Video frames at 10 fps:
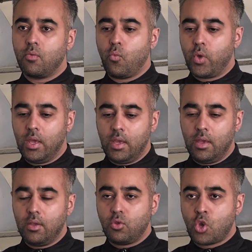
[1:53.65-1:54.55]

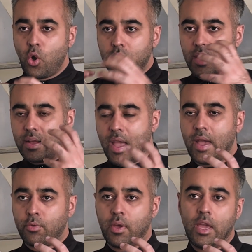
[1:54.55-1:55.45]
We took that
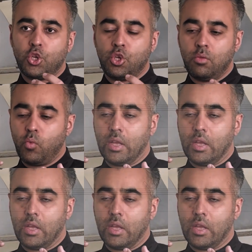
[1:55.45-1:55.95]
aggregation, we